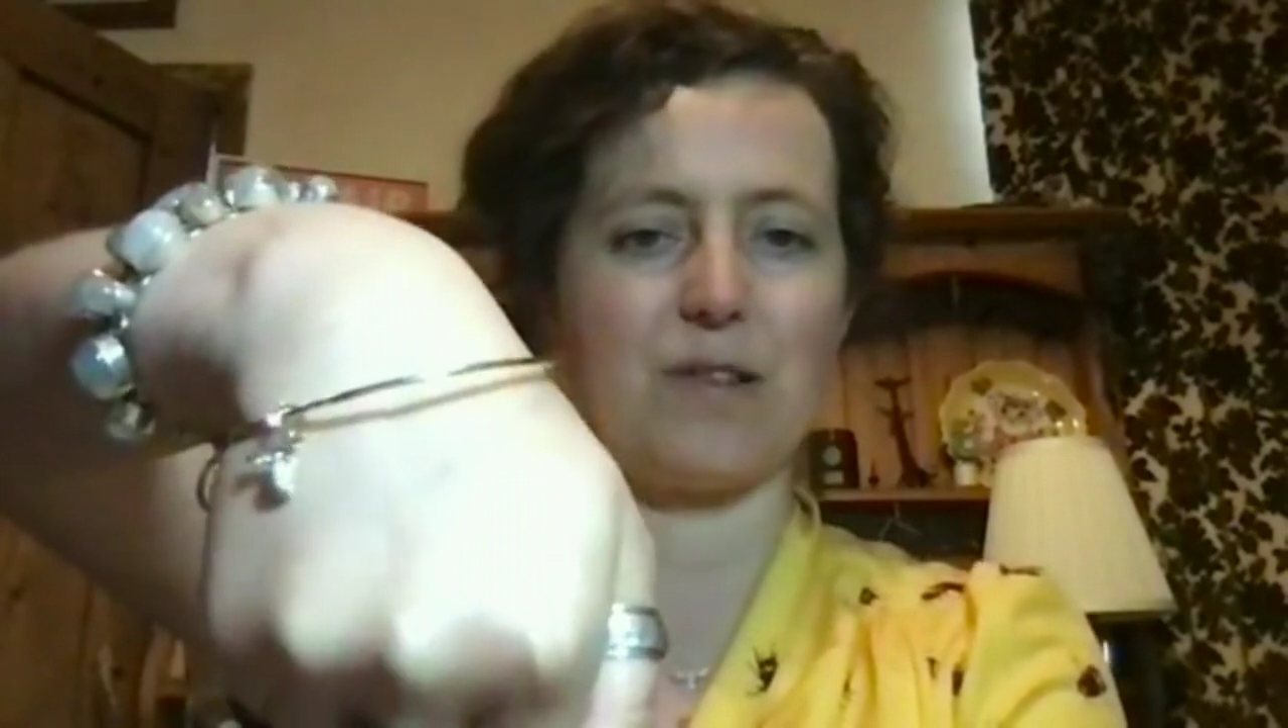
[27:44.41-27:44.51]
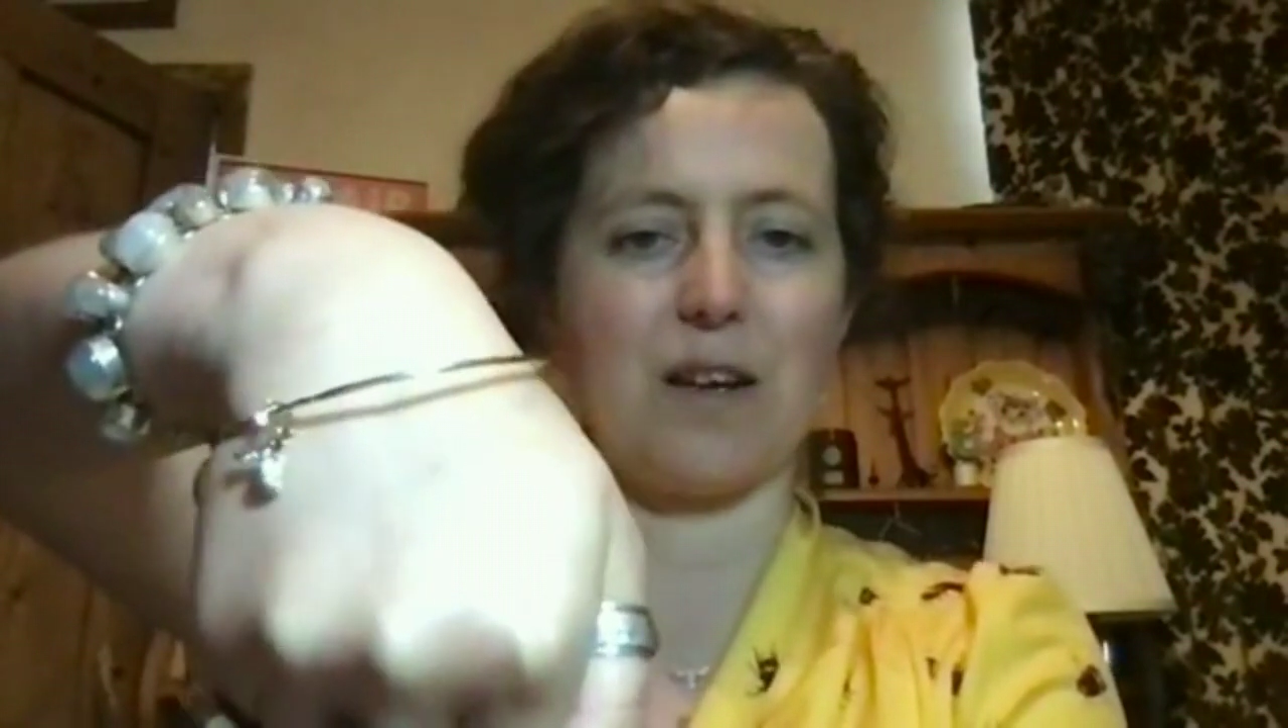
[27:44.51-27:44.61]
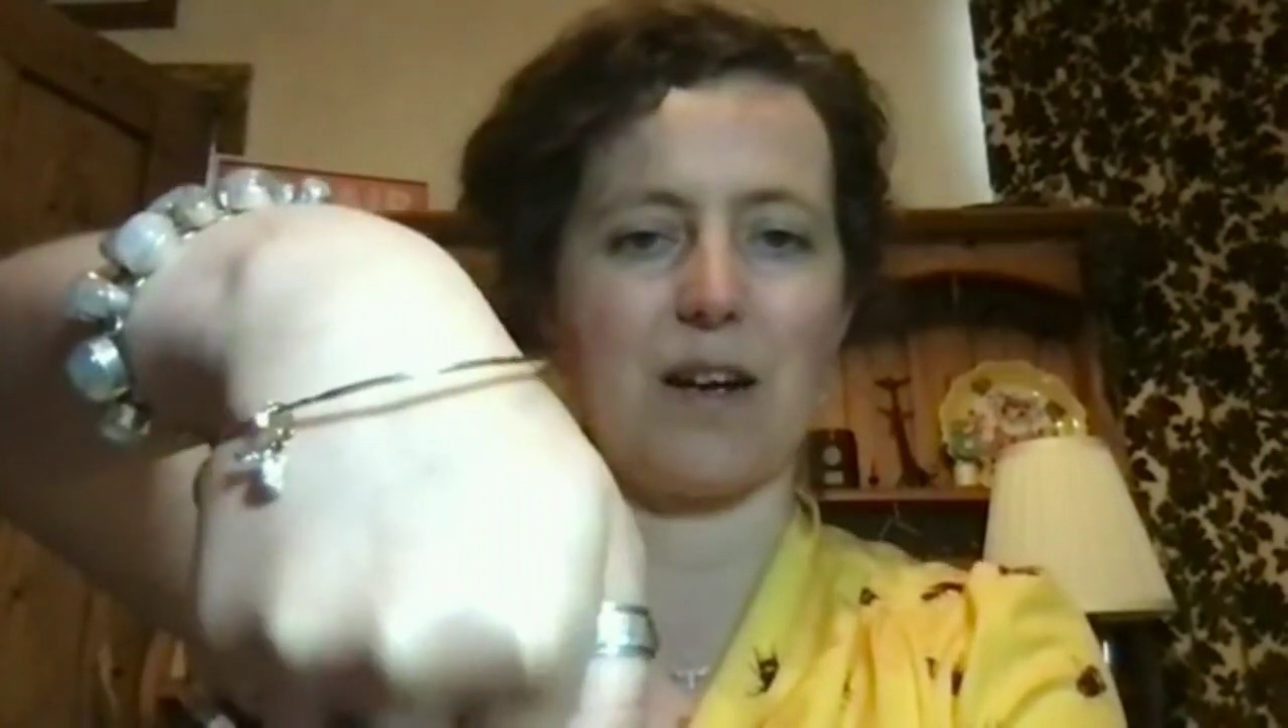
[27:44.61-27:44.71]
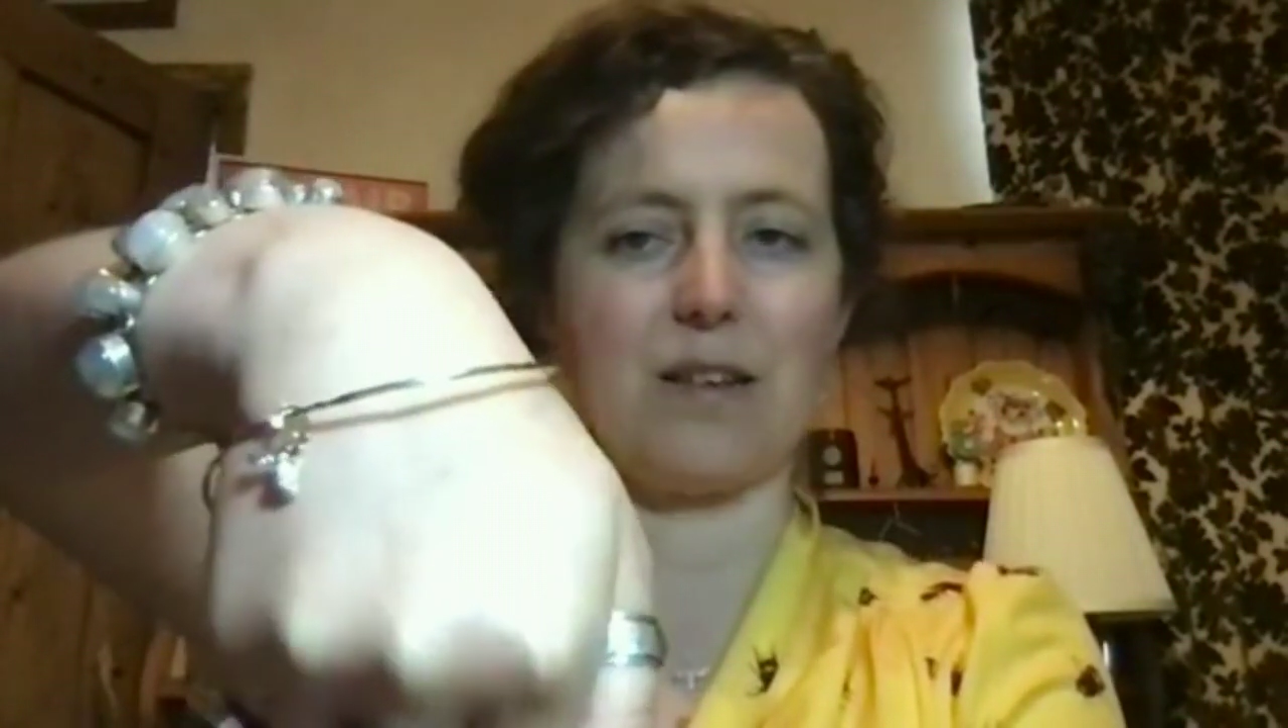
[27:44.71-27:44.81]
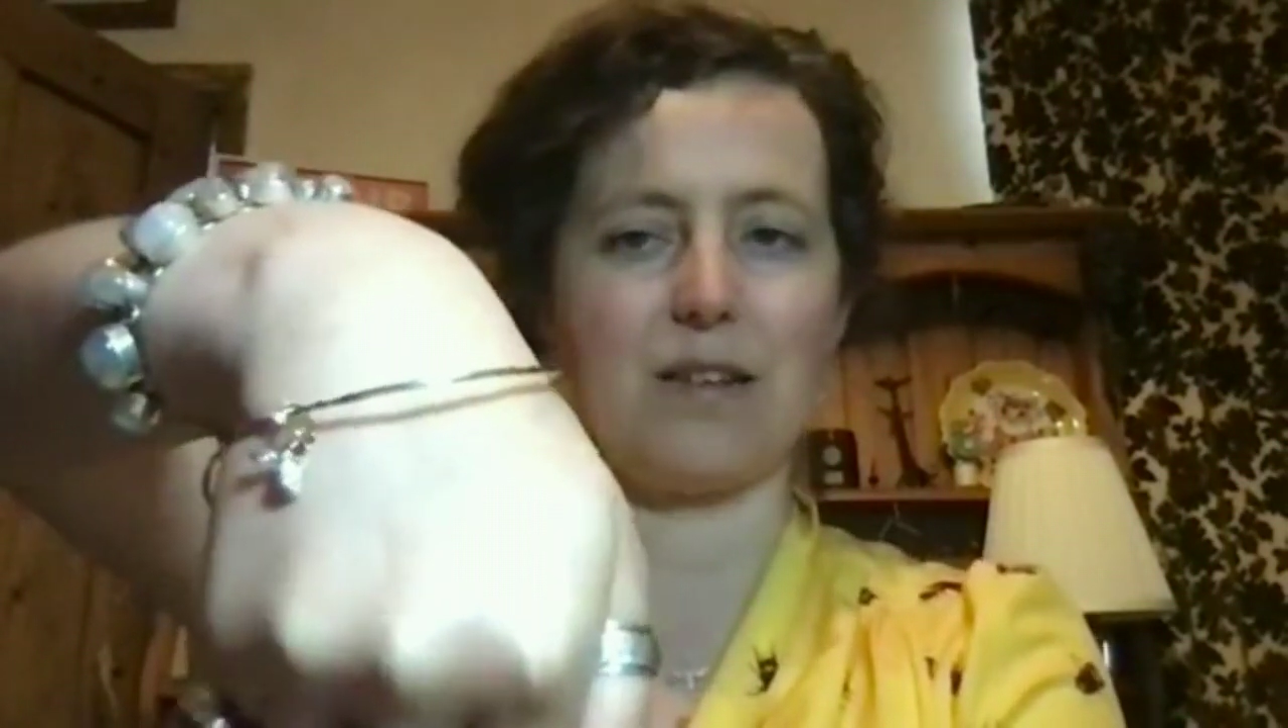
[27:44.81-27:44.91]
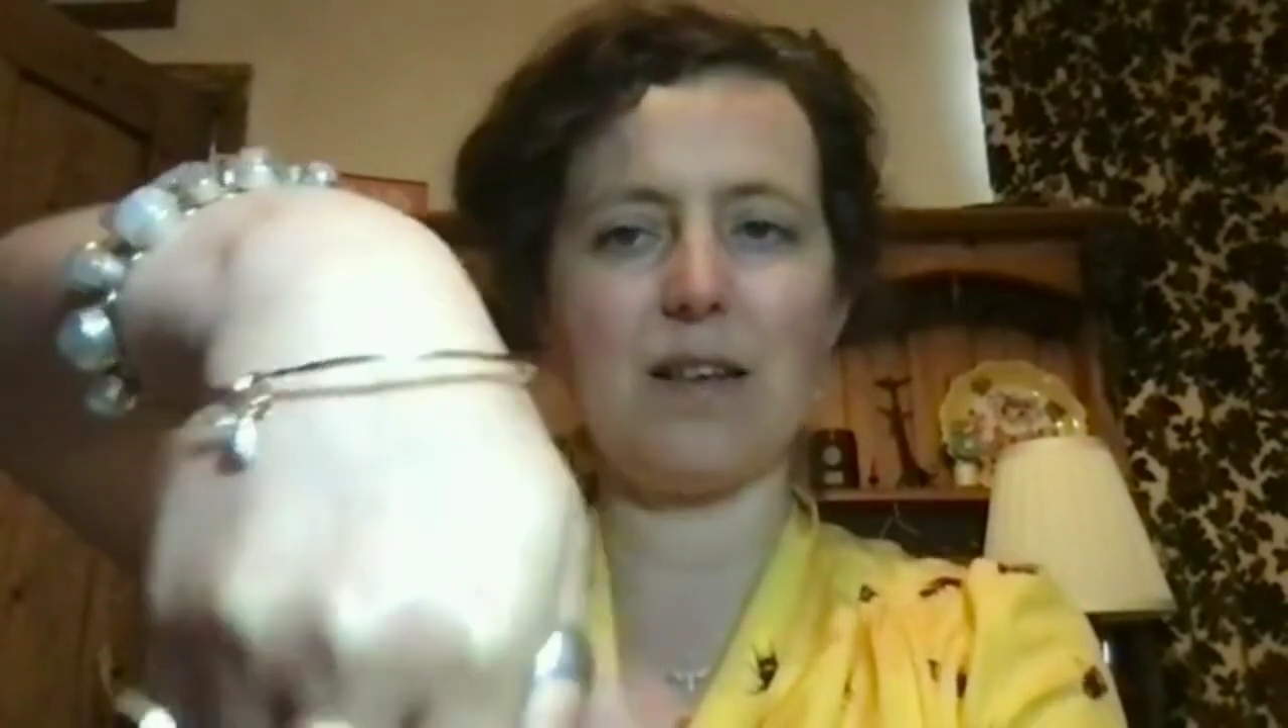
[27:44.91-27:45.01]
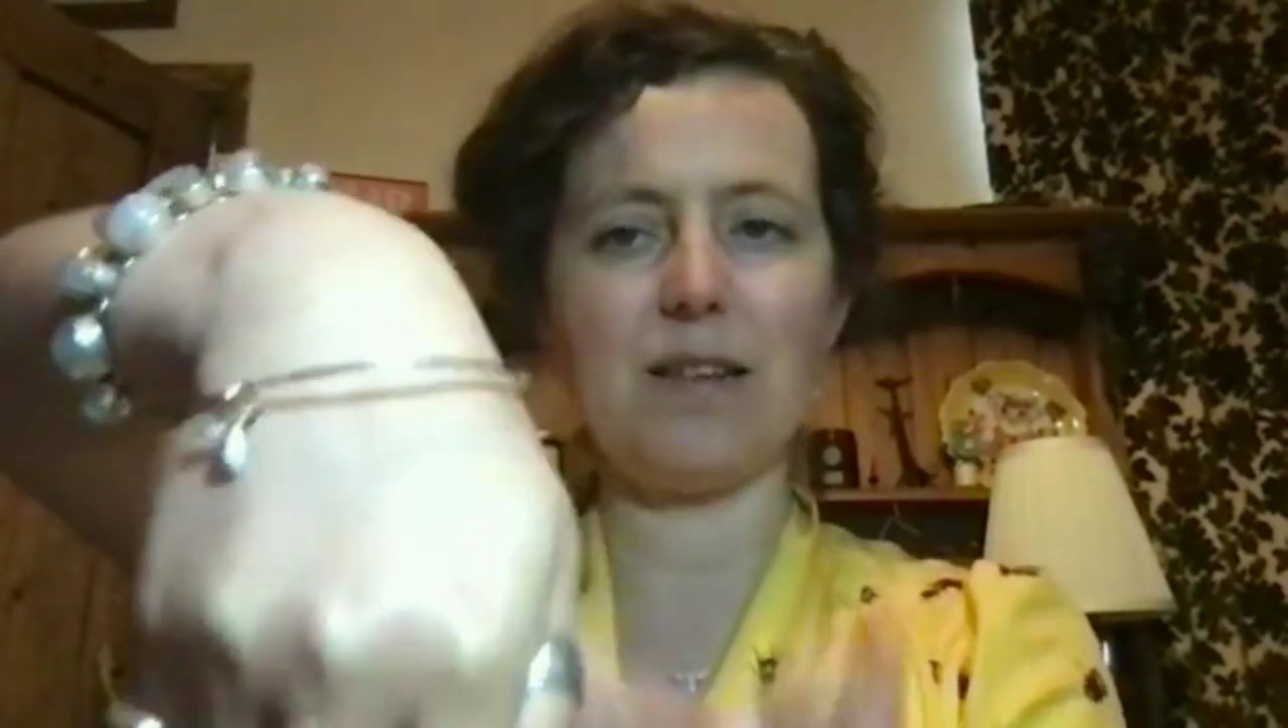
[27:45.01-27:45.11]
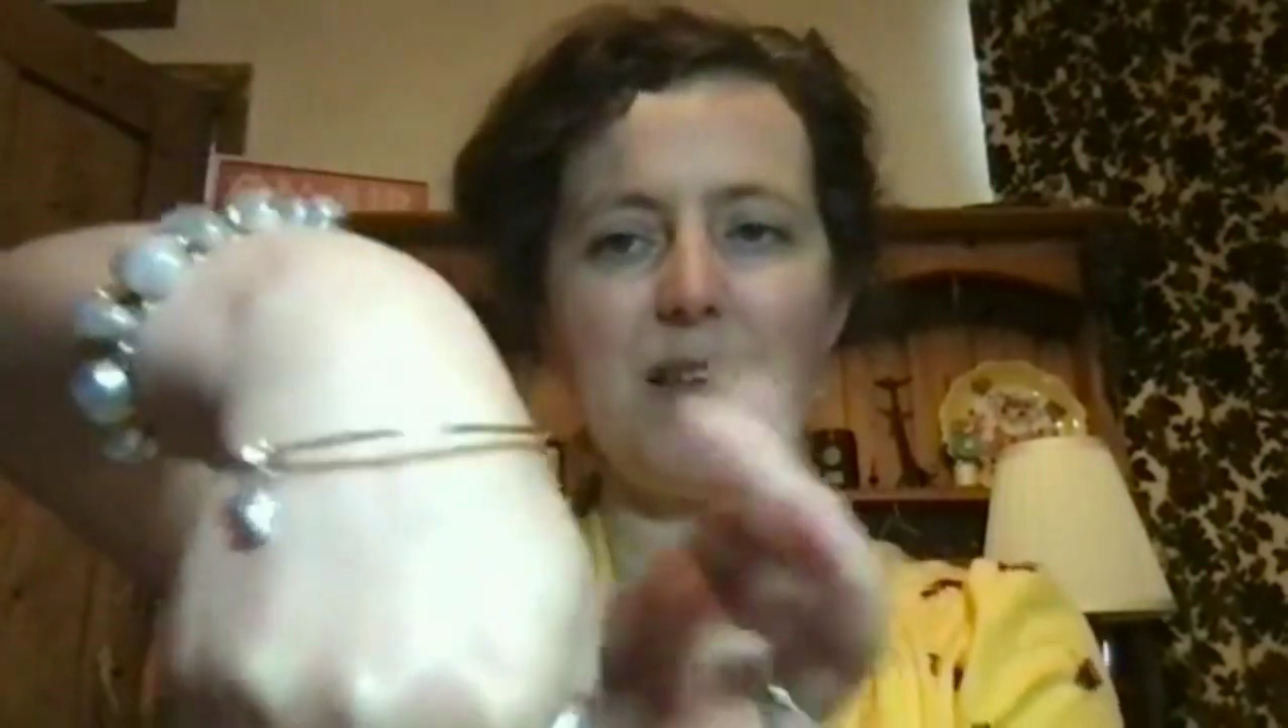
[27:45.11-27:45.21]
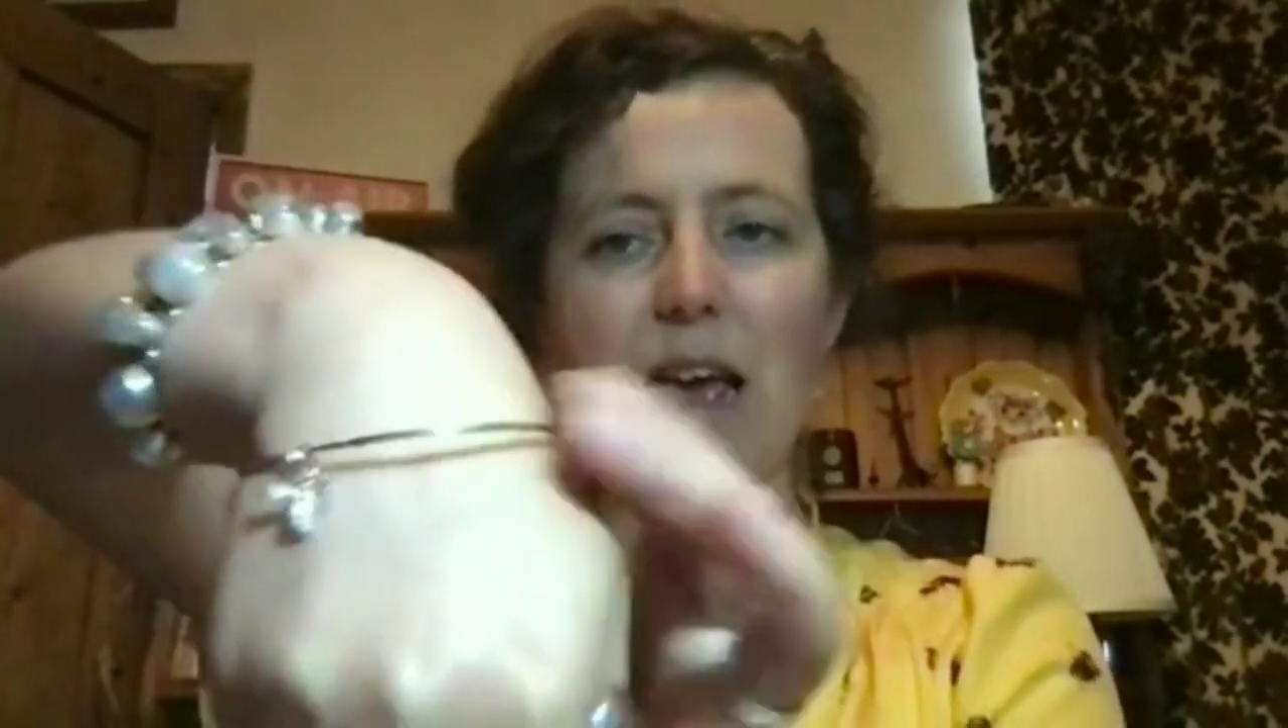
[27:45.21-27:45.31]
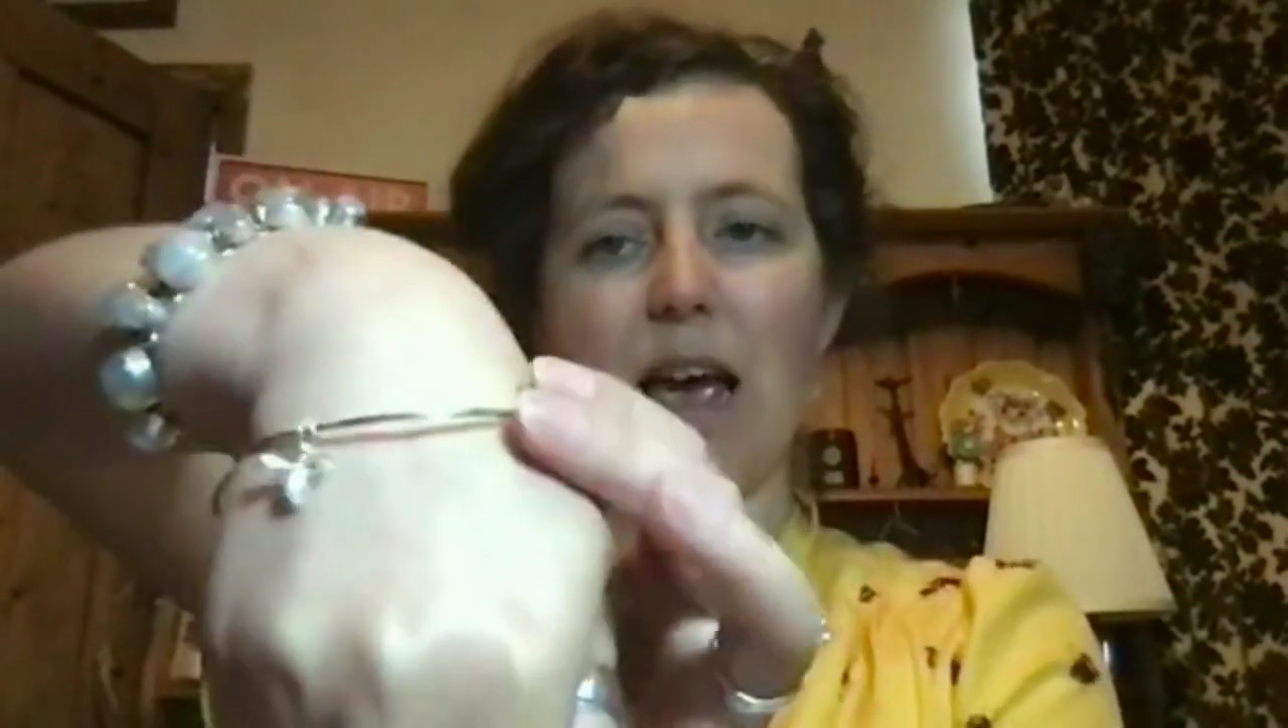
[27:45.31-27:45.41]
sizes.